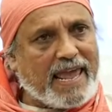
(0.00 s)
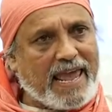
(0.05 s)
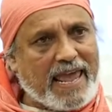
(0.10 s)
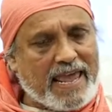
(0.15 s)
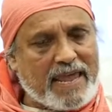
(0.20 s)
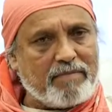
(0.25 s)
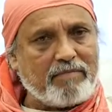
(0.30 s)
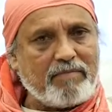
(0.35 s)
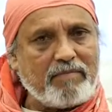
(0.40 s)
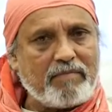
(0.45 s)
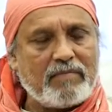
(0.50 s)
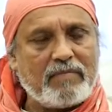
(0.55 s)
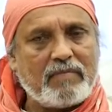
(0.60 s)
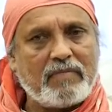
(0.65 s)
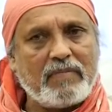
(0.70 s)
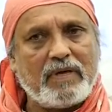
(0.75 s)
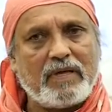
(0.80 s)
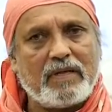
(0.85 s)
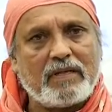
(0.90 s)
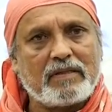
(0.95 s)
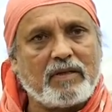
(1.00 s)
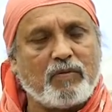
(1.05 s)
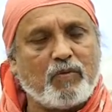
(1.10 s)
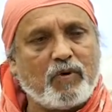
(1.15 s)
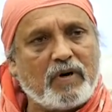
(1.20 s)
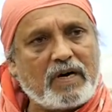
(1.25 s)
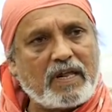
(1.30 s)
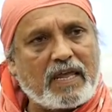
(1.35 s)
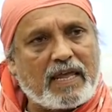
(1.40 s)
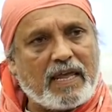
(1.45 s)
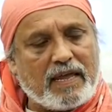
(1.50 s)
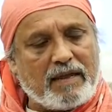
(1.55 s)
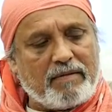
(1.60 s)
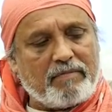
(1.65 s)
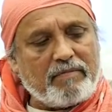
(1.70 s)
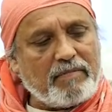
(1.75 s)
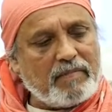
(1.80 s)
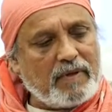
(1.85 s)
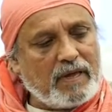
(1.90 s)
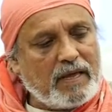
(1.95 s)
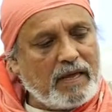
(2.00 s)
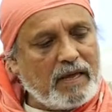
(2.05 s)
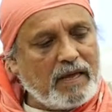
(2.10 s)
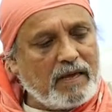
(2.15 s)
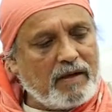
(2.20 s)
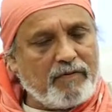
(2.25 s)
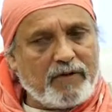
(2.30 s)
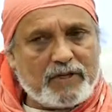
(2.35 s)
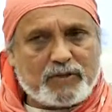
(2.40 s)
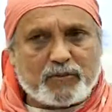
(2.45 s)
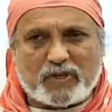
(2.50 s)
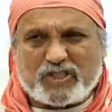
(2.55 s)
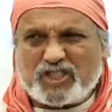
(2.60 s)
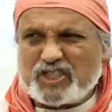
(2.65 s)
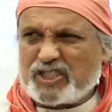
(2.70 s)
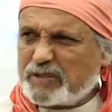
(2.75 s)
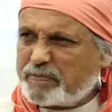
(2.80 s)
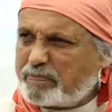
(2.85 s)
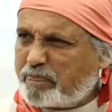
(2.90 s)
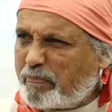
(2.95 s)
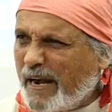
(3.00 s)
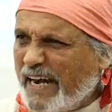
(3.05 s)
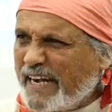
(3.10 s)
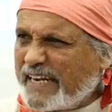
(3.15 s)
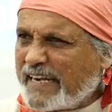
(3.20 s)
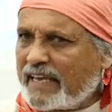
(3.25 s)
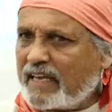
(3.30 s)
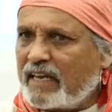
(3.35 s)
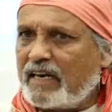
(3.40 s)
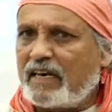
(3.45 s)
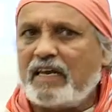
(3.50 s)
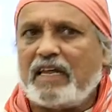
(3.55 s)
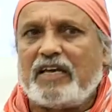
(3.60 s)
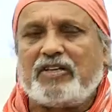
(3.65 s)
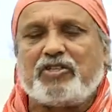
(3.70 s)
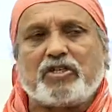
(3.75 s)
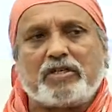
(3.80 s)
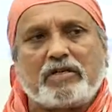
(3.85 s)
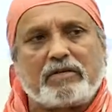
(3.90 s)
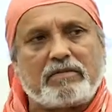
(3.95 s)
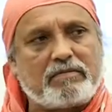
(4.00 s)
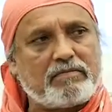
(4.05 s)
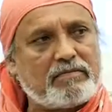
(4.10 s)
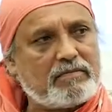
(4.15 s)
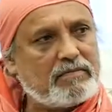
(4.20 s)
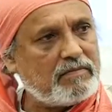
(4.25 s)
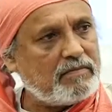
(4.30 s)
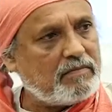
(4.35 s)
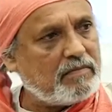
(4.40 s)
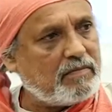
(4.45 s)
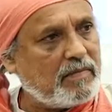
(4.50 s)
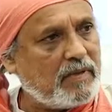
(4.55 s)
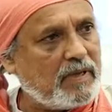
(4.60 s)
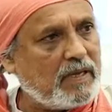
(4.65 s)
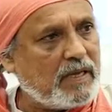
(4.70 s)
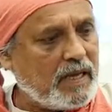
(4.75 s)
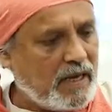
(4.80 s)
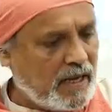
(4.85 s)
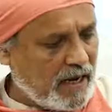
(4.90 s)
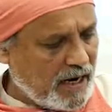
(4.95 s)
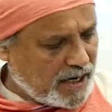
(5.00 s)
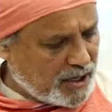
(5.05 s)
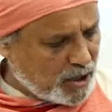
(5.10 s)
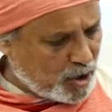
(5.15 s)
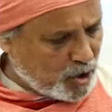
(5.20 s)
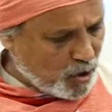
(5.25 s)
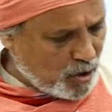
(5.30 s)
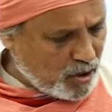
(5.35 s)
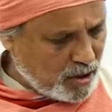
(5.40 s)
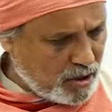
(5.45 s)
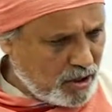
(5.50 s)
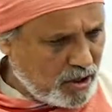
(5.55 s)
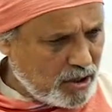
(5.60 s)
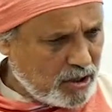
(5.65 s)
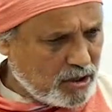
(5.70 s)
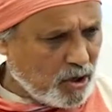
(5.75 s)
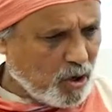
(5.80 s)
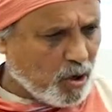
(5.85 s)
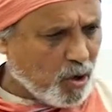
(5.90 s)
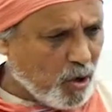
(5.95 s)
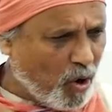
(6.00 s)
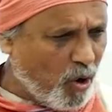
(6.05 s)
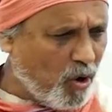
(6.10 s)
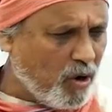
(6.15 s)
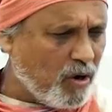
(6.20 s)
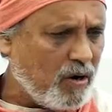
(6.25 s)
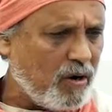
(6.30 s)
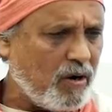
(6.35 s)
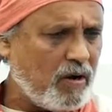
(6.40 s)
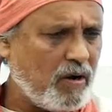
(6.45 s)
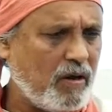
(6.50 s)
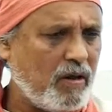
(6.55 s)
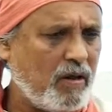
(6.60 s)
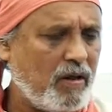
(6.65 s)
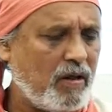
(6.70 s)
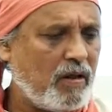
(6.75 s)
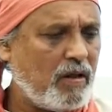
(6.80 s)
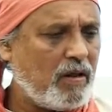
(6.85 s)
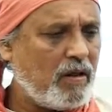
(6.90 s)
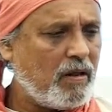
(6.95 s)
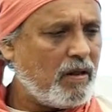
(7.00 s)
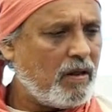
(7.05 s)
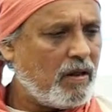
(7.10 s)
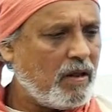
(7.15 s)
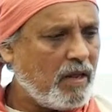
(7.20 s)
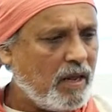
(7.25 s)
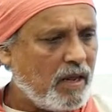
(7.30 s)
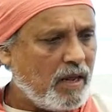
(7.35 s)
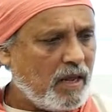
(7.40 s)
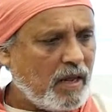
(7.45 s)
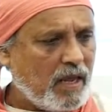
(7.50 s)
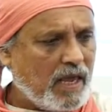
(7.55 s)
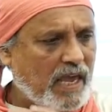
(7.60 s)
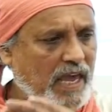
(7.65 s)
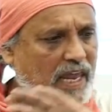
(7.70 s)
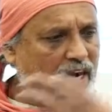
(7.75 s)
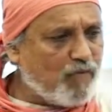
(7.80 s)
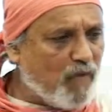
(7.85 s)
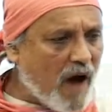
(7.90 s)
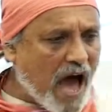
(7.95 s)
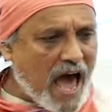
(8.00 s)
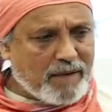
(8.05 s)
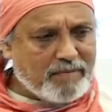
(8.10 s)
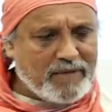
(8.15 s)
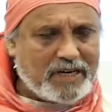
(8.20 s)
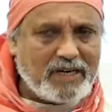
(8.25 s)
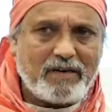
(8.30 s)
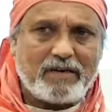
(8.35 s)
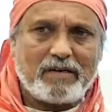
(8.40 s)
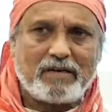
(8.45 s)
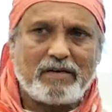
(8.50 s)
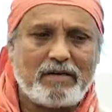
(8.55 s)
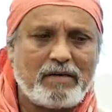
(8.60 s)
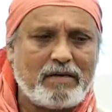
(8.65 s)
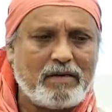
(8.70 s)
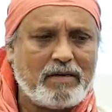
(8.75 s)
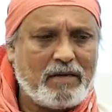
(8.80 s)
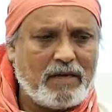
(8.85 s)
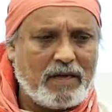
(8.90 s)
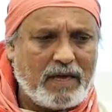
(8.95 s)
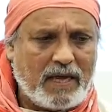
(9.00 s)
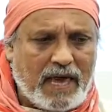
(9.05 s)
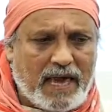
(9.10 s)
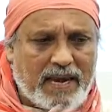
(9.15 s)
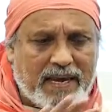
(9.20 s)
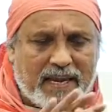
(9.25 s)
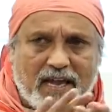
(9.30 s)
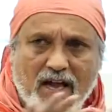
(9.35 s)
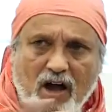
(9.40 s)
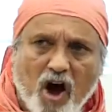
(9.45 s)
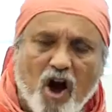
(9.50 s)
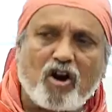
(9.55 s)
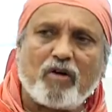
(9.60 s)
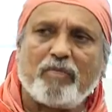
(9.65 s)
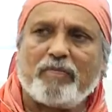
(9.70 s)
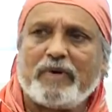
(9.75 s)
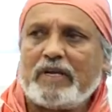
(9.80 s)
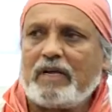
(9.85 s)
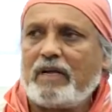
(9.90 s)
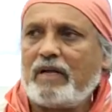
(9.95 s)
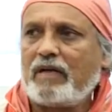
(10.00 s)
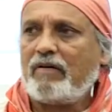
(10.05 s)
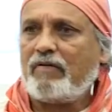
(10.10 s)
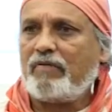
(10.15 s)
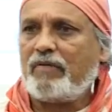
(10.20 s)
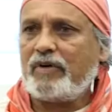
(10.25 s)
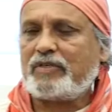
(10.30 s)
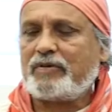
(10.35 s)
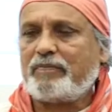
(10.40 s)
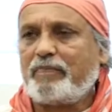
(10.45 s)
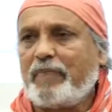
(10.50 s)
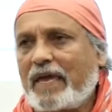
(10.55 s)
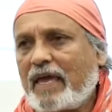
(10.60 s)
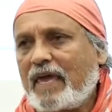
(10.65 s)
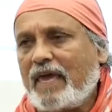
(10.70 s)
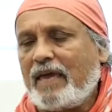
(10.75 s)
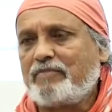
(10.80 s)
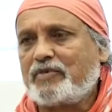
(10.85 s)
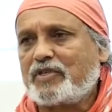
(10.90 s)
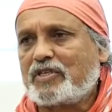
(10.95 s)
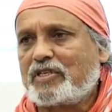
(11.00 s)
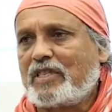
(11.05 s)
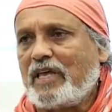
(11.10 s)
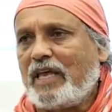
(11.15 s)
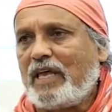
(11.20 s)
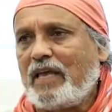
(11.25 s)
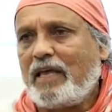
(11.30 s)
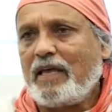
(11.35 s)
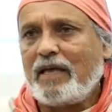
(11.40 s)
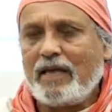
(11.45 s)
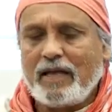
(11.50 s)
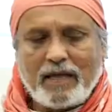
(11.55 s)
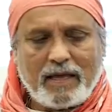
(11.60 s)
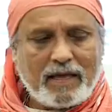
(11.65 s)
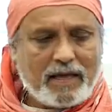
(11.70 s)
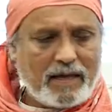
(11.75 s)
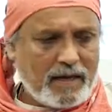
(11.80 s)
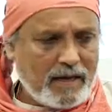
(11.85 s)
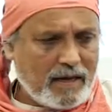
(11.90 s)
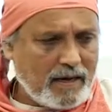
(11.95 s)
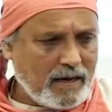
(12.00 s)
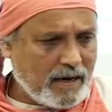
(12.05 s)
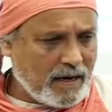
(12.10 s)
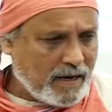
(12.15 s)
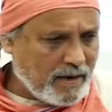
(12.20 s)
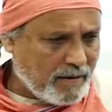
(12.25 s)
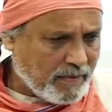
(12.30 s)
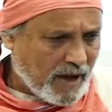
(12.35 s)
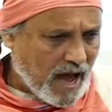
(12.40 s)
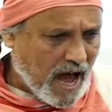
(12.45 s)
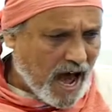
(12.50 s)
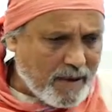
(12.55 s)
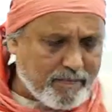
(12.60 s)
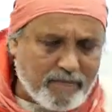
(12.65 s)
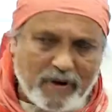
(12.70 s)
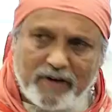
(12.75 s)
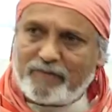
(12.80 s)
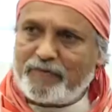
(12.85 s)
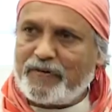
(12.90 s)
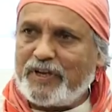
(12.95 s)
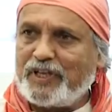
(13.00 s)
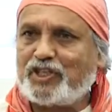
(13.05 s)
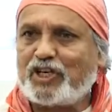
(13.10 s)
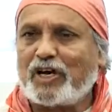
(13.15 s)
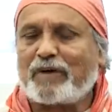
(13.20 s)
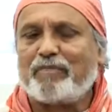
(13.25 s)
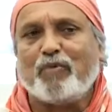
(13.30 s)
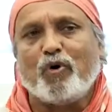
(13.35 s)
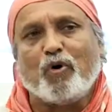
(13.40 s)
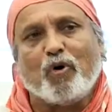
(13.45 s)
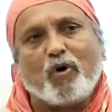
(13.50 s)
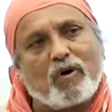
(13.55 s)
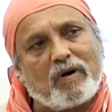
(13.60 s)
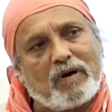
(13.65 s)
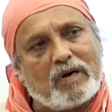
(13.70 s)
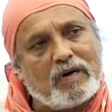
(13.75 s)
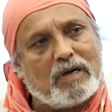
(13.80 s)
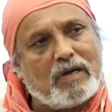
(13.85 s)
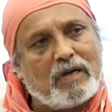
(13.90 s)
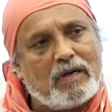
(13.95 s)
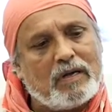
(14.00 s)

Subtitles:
came, the word came, which was splitting in nature. It took the whole environment and economy, which became the urban feature more,